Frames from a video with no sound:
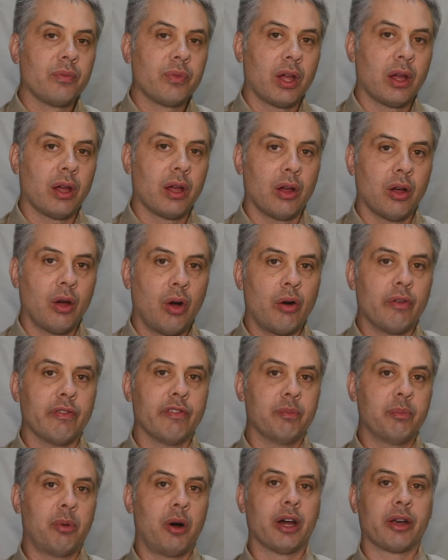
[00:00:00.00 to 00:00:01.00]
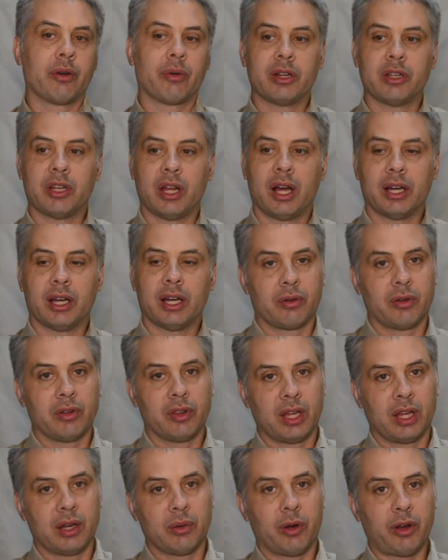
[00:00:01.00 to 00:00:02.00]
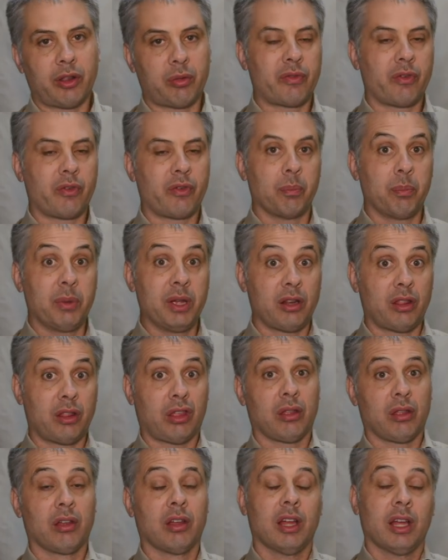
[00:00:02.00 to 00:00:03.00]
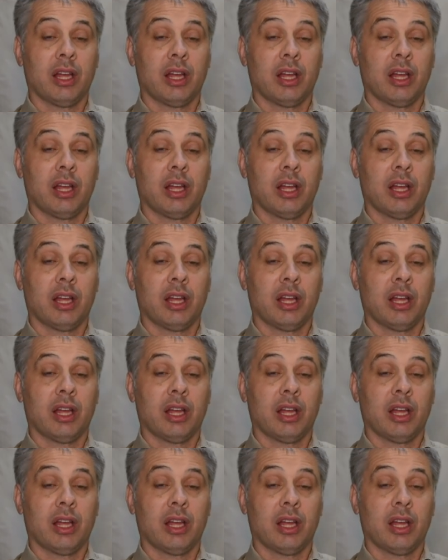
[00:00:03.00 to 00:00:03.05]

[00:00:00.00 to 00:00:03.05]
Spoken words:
of binary data, and then once we've got bits